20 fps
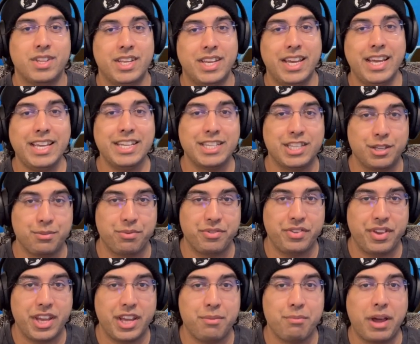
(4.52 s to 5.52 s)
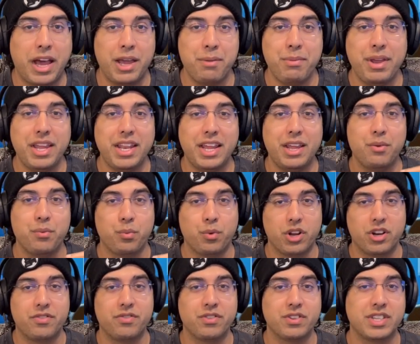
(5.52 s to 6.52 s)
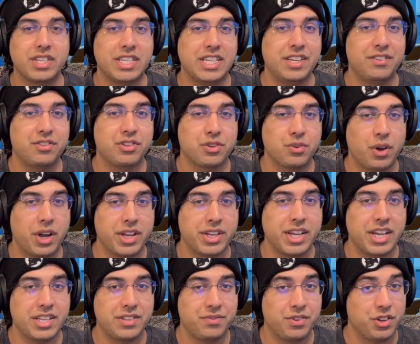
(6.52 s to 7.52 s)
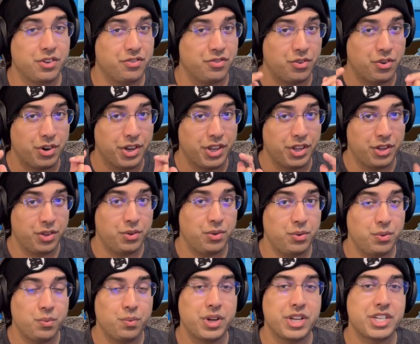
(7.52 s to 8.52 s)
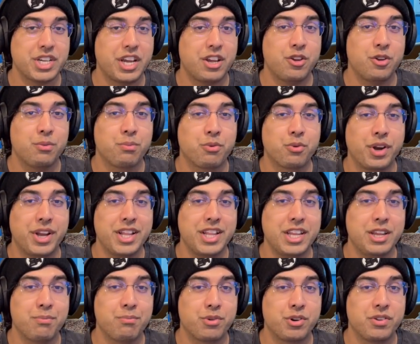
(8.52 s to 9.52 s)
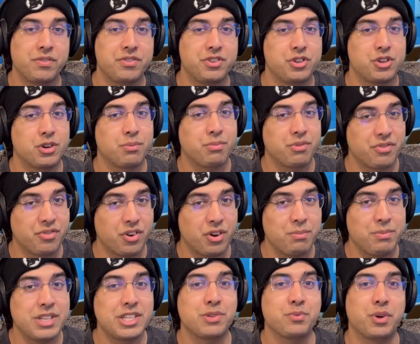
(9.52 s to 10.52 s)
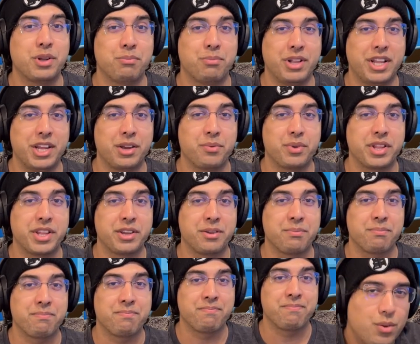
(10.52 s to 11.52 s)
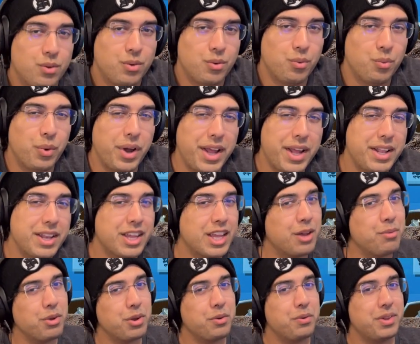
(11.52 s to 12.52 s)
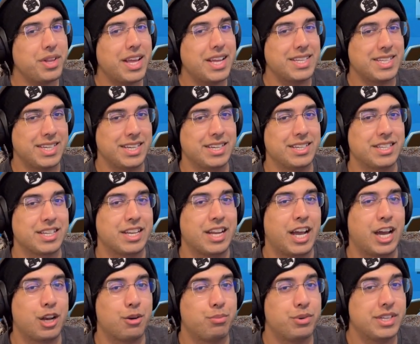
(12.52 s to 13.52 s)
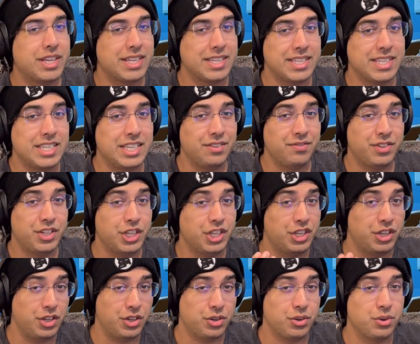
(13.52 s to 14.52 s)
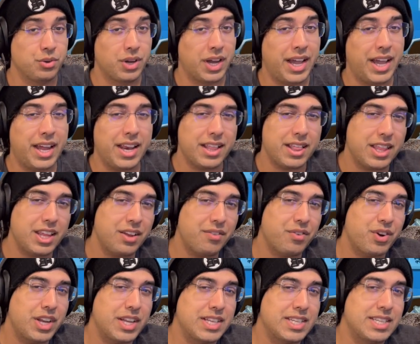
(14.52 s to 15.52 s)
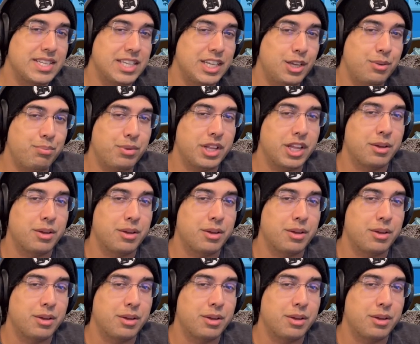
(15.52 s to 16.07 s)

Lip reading: Hey Zooba fam, I made a wonderful Steve squad guides video for you, which I hope greatly improves your performance when playing with him. When coming up with ideas on how to present Steve to you, I had to think very deeply